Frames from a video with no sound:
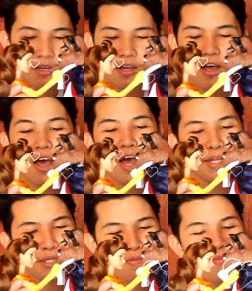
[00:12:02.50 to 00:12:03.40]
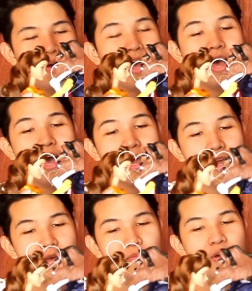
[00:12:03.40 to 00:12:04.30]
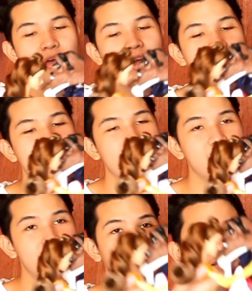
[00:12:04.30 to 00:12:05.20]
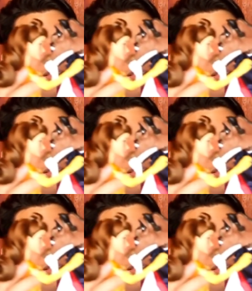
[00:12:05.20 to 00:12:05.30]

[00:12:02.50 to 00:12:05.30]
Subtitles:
life of my band,